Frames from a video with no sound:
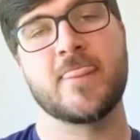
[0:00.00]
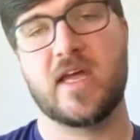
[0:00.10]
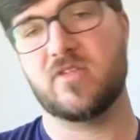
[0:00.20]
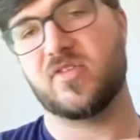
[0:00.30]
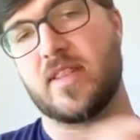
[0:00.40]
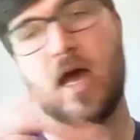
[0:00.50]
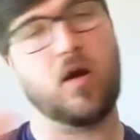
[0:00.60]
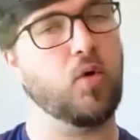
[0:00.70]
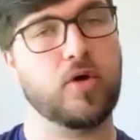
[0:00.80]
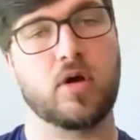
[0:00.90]
And it's in that
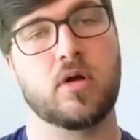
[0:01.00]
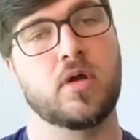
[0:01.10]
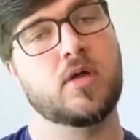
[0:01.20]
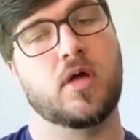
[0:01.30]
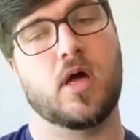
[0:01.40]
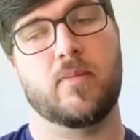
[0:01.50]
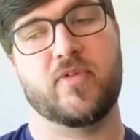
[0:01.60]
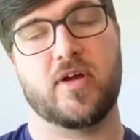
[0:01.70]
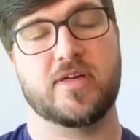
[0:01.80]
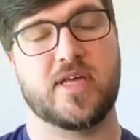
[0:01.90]
order,
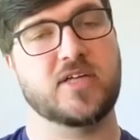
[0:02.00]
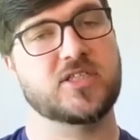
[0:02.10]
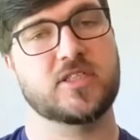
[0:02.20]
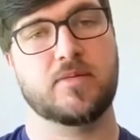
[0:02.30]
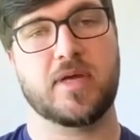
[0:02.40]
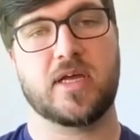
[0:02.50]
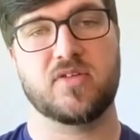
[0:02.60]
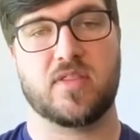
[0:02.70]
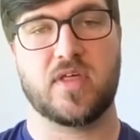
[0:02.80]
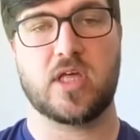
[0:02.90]
very intentionally,
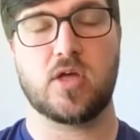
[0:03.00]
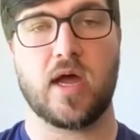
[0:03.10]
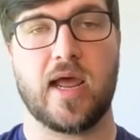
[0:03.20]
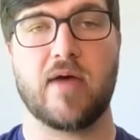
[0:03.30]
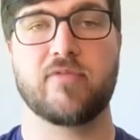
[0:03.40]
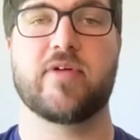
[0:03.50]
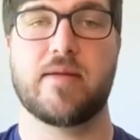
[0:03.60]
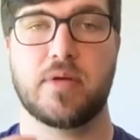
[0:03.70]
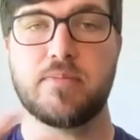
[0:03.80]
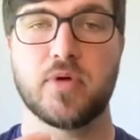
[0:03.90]
because I think you got to have the
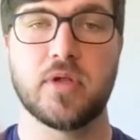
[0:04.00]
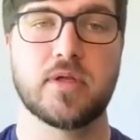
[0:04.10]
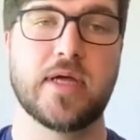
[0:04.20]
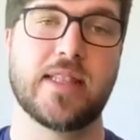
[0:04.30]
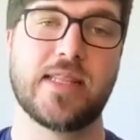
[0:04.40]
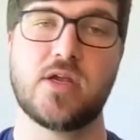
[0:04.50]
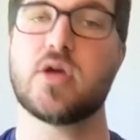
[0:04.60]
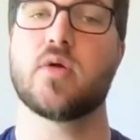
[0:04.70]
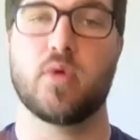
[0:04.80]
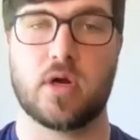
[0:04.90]
right people and then
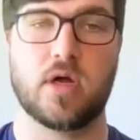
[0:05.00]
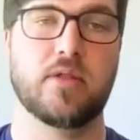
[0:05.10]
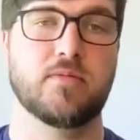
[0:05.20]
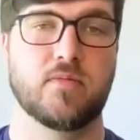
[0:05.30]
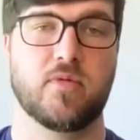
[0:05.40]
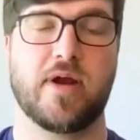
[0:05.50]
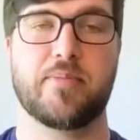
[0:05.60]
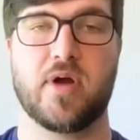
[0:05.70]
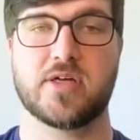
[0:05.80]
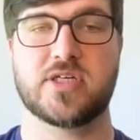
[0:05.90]
you can work on the
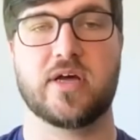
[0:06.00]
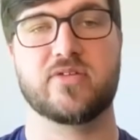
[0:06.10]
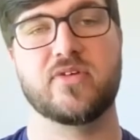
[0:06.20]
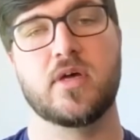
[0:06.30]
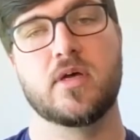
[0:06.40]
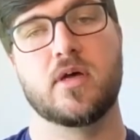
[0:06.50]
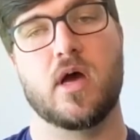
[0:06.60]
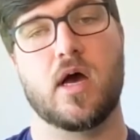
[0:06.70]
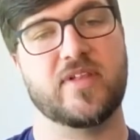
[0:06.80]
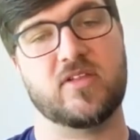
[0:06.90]
right projects.
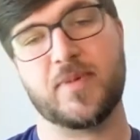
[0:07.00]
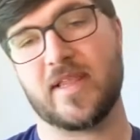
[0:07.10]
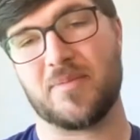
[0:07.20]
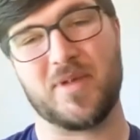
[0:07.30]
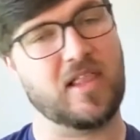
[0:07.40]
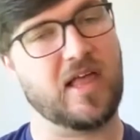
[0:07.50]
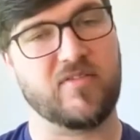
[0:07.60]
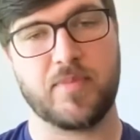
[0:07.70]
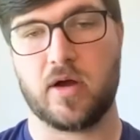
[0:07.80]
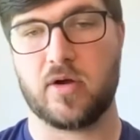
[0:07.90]
So that's been like my
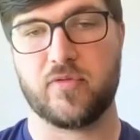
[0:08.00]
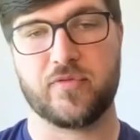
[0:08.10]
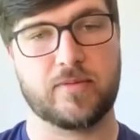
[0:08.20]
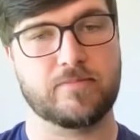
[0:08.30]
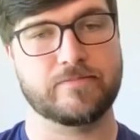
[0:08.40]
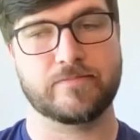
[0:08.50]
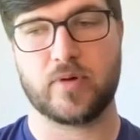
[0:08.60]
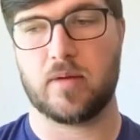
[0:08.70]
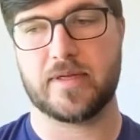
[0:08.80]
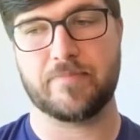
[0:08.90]
life motto from
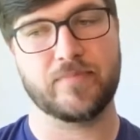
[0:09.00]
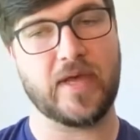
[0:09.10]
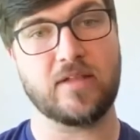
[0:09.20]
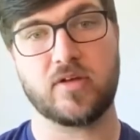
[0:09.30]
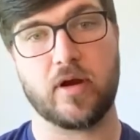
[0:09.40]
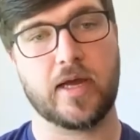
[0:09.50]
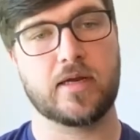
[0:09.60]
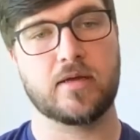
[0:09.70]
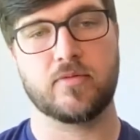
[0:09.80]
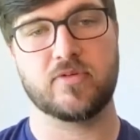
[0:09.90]
probably 8th
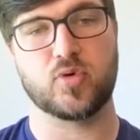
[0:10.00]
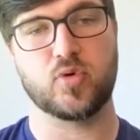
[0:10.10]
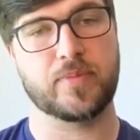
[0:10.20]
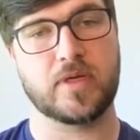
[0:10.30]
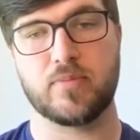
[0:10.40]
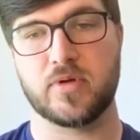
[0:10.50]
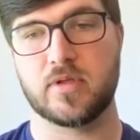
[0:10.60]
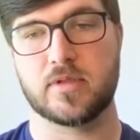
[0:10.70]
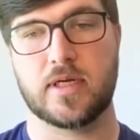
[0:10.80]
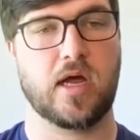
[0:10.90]
grade, was cool
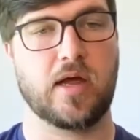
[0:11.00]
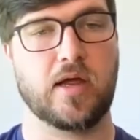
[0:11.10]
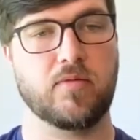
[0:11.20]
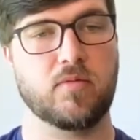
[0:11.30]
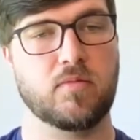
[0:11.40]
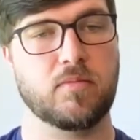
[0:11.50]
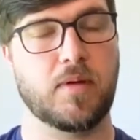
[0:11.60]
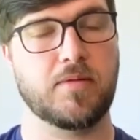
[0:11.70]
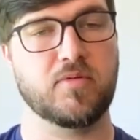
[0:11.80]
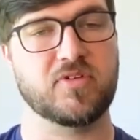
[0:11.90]
people. I
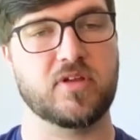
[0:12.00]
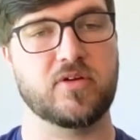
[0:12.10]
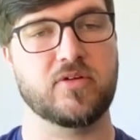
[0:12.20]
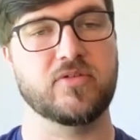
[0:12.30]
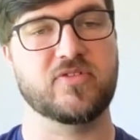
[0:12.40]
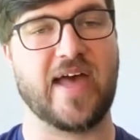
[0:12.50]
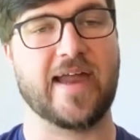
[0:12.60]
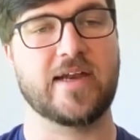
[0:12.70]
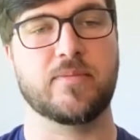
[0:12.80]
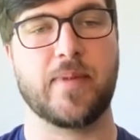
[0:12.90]
maybe was a little
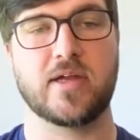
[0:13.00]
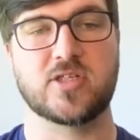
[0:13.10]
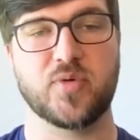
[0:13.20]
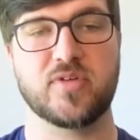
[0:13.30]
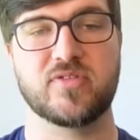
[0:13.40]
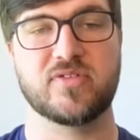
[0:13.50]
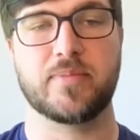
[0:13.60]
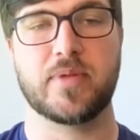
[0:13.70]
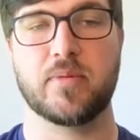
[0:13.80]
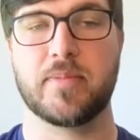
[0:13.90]
saddened by choices
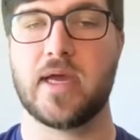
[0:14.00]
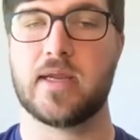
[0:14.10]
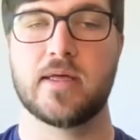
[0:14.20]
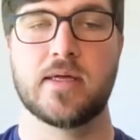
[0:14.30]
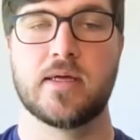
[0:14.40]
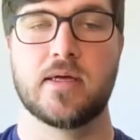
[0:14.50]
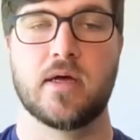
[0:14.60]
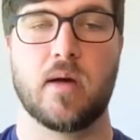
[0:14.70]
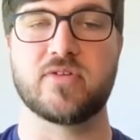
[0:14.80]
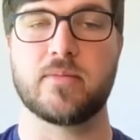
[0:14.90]
that people made,
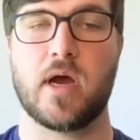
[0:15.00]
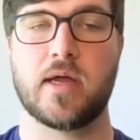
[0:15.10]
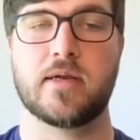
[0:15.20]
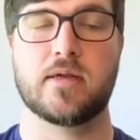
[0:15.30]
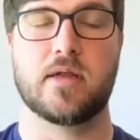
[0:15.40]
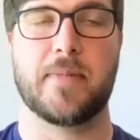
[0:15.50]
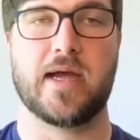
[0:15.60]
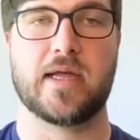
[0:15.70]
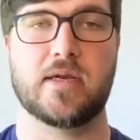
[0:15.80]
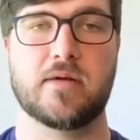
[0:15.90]
friends of mine
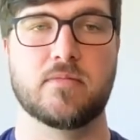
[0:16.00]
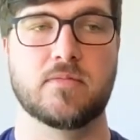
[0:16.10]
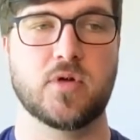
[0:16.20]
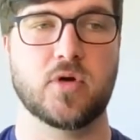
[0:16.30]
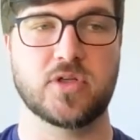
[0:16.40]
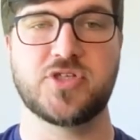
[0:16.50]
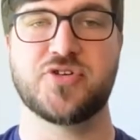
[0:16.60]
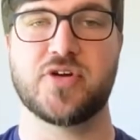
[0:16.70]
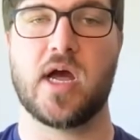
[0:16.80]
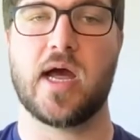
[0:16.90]
back in early
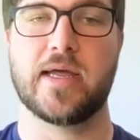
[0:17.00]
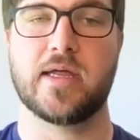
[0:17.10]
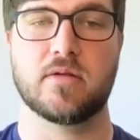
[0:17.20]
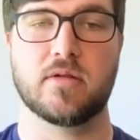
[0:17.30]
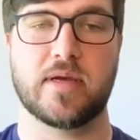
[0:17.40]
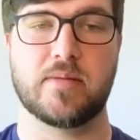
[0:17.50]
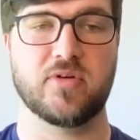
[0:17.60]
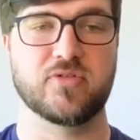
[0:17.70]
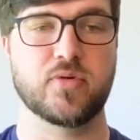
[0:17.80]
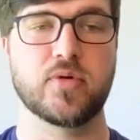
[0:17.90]
junior high, late
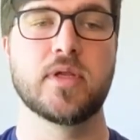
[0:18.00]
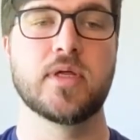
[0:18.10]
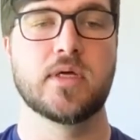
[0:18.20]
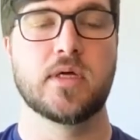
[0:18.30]
middle school.